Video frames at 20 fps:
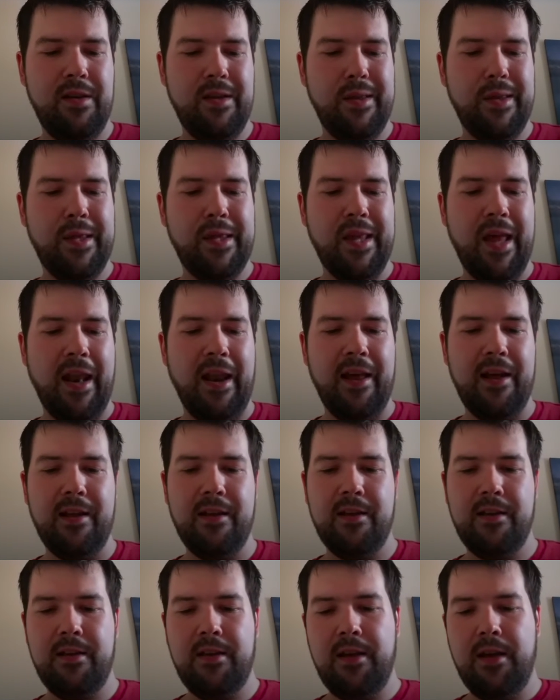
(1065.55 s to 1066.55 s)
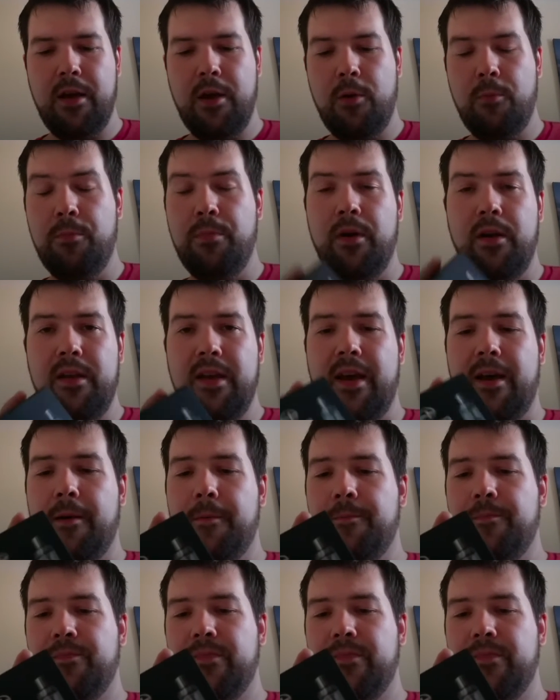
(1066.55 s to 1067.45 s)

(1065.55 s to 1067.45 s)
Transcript: seller, but yeah,